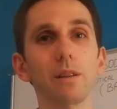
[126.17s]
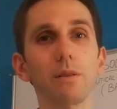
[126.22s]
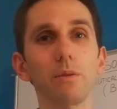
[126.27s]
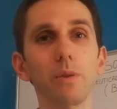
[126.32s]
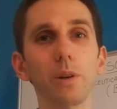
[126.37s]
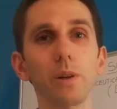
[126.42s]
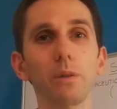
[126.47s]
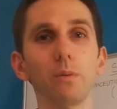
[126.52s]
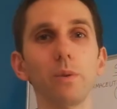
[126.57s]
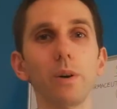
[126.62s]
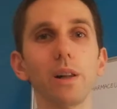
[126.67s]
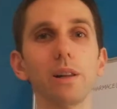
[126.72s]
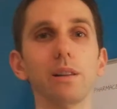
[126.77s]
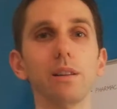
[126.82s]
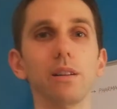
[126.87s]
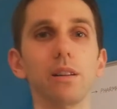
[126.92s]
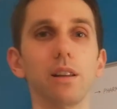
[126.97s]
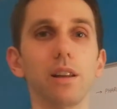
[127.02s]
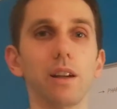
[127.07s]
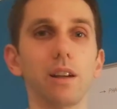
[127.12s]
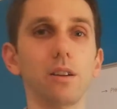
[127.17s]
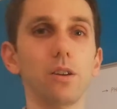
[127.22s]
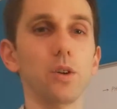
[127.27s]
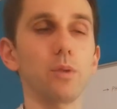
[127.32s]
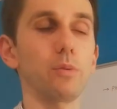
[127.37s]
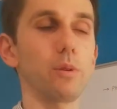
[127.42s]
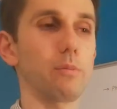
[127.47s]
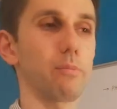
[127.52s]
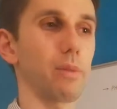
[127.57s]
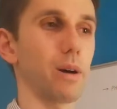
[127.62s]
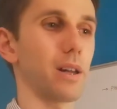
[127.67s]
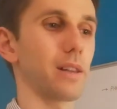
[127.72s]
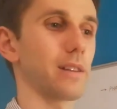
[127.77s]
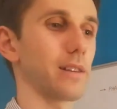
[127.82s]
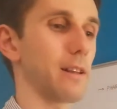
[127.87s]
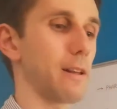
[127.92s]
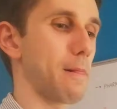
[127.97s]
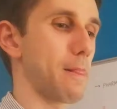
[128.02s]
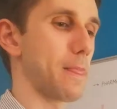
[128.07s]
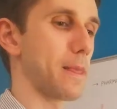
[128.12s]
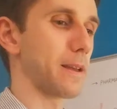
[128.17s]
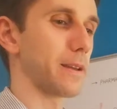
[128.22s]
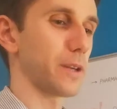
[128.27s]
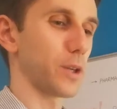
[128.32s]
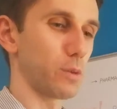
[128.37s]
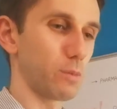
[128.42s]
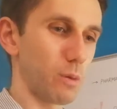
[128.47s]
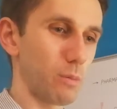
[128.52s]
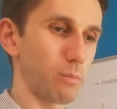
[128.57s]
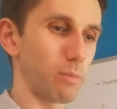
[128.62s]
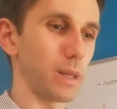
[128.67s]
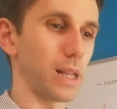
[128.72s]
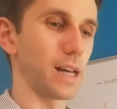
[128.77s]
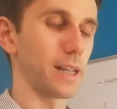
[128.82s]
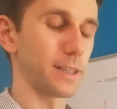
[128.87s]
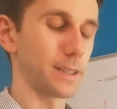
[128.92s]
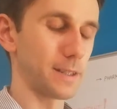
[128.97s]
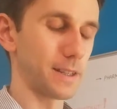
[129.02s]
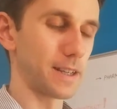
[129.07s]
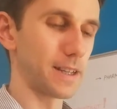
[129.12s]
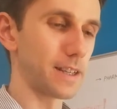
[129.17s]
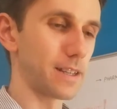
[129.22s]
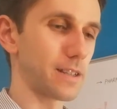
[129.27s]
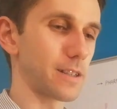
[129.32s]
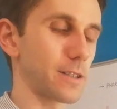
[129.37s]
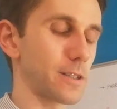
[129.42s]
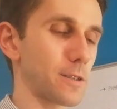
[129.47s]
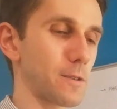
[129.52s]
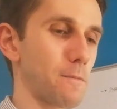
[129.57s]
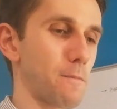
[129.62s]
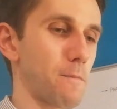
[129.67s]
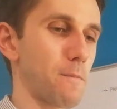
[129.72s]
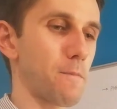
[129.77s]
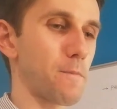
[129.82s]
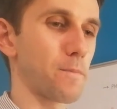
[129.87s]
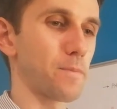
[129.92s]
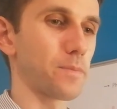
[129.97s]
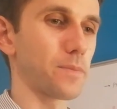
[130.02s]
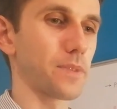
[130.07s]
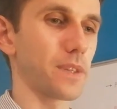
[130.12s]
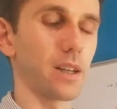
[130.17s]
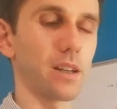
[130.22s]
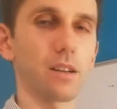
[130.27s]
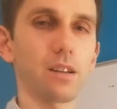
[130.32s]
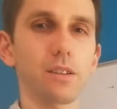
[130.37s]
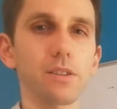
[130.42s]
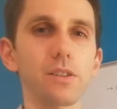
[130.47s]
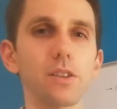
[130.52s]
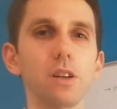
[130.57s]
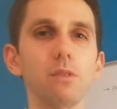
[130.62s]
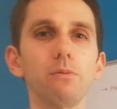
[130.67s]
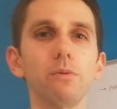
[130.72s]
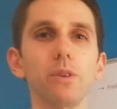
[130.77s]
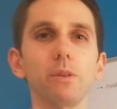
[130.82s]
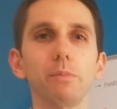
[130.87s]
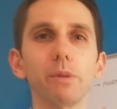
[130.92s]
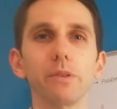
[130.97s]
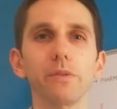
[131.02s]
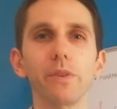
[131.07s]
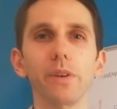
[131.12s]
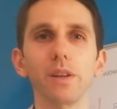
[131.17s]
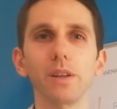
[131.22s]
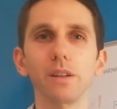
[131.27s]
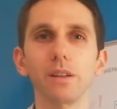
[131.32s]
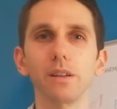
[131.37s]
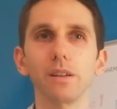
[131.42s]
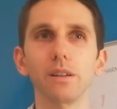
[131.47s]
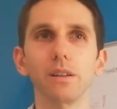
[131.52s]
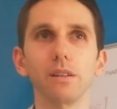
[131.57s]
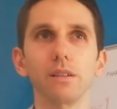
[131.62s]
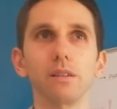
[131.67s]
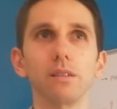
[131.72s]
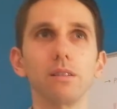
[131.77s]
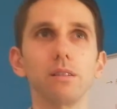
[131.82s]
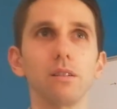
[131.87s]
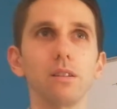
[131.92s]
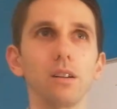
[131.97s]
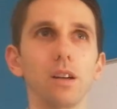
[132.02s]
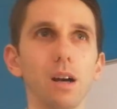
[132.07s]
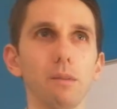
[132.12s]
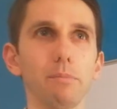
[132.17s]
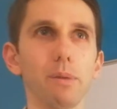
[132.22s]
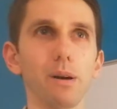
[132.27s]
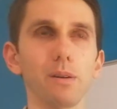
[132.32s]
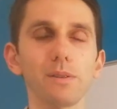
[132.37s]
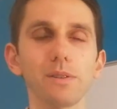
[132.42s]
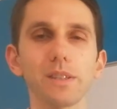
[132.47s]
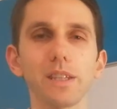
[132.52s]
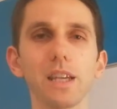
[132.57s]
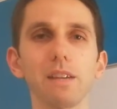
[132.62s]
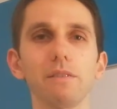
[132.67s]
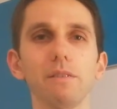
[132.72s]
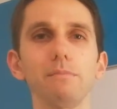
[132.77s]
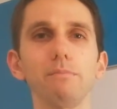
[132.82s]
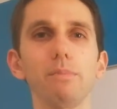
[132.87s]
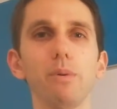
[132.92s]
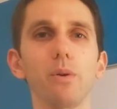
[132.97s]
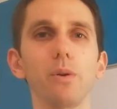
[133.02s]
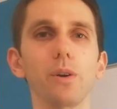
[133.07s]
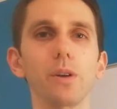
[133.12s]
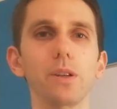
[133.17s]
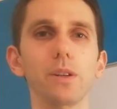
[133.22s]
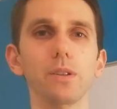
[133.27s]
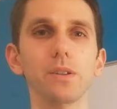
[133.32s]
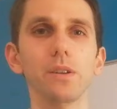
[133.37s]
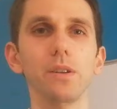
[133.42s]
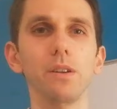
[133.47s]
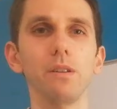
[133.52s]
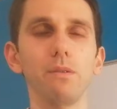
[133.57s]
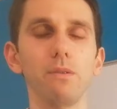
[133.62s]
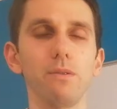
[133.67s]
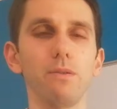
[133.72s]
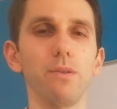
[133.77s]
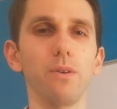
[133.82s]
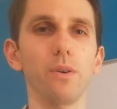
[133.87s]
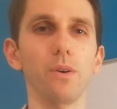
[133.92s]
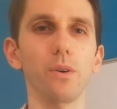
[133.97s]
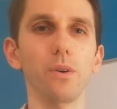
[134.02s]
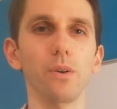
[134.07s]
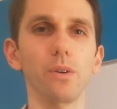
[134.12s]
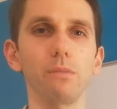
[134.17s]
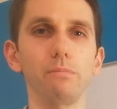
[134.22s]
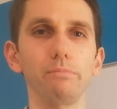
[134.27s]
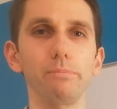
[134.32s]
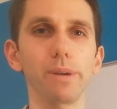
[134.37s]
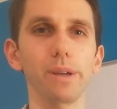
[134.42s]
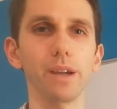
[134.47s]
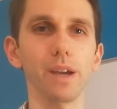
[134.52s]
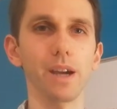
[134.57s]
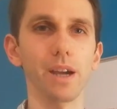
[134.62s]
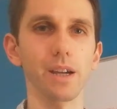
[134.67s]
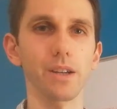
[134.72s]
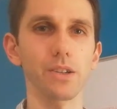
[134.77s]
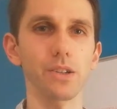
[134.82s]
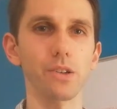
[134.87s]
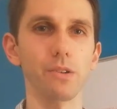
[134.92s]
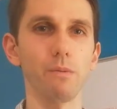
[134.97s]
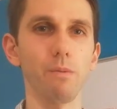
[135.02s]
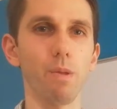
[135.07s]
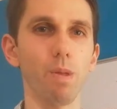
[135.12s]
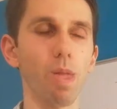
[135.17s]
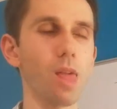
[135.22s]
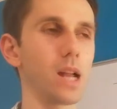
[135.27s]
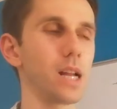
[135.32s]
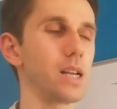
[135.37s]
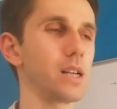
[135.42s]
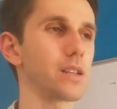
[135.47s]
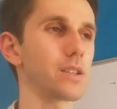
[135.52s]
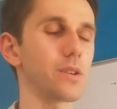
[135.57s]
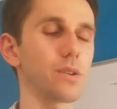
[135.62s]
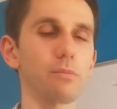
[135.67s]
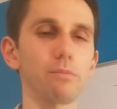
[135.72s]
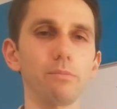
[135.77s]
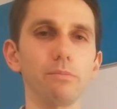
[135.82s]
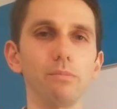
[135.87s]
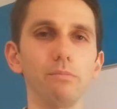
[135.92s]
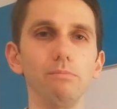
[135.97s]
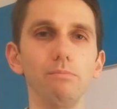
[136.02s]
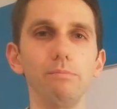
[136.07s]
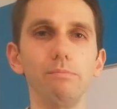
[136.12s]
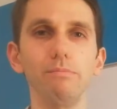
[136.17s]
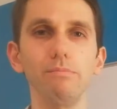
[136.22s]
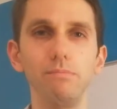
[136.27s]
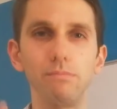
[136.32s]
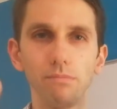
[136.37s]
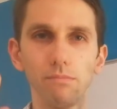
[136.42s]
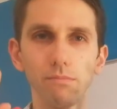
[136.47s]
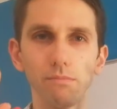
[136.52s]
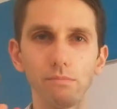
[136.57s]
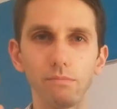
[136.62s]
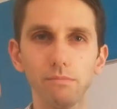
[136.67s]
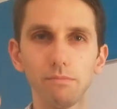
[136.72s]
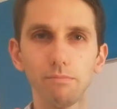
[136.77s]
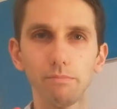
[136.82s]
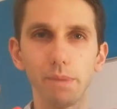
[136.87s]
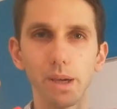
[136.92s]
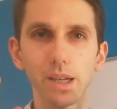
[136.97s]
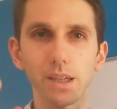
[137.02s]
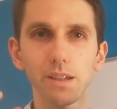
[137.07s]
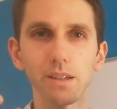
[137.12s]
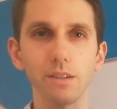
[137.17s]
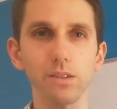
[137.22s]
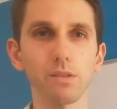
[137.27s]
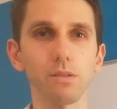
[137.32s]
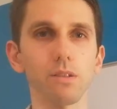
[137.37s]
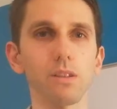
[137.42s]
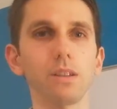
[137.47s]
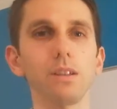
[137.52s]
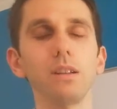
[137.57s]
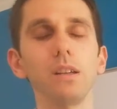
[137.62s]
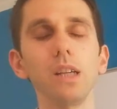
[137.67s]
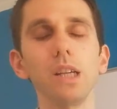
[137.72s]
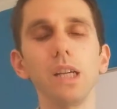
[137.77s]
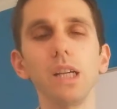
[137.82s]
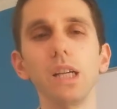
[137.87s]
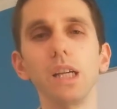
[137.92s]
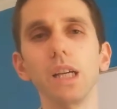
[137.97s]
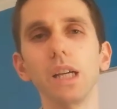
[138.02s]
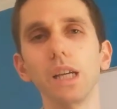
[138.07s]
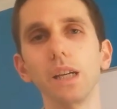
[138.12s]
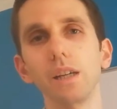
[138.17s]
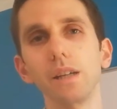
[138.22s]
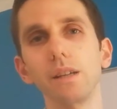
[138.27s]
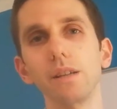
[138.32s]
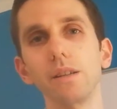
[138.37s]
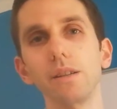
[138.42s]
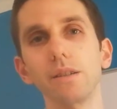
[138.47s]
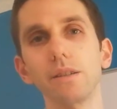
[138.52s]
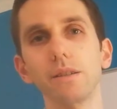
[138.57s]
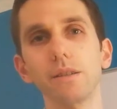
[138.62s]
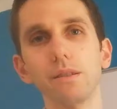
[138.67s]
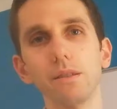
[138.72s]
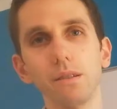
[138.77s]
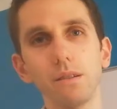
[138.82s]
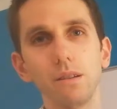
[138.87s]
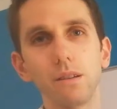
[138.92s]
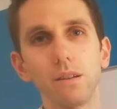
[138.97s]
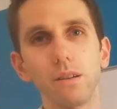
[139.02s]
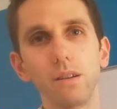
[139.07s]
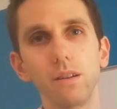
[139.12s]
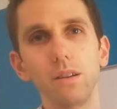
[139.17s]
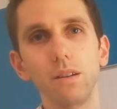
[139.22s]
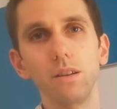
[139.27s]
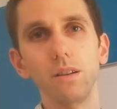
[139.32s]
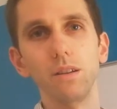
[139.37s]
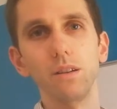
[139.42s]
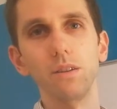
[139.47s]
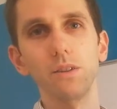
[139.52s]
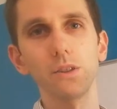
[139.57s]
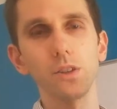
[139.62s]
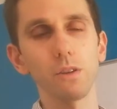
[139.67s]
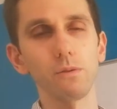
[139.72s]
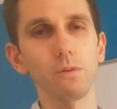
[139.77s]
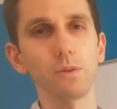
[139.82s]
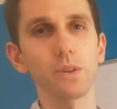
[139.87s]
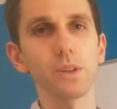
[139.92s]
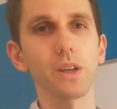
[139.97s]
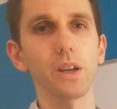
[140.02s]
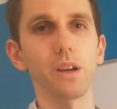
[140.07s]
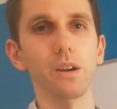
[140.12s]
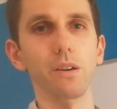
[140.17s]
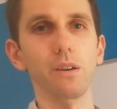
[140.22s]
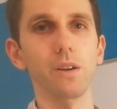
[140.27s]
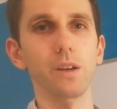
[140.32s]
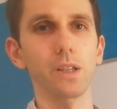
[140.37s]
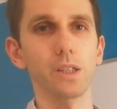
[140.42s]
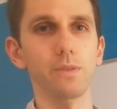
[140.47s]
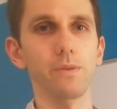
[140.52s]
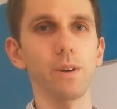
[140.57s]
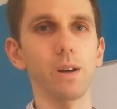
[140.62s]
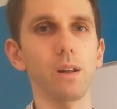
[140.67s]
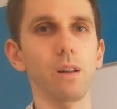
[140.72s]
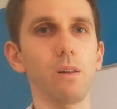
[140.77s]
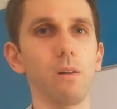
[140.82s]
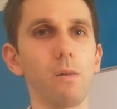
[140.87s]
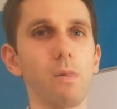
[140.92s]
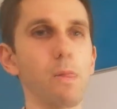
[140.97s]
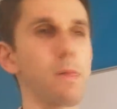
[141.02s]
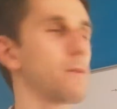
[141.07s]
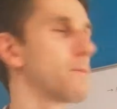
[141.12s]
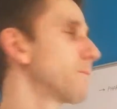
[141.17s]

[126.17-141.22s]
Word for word: the real well, like human blood. Human blood is uh, somewhere between uh, about 7.4 pH. So baking soda is somewhere there as well.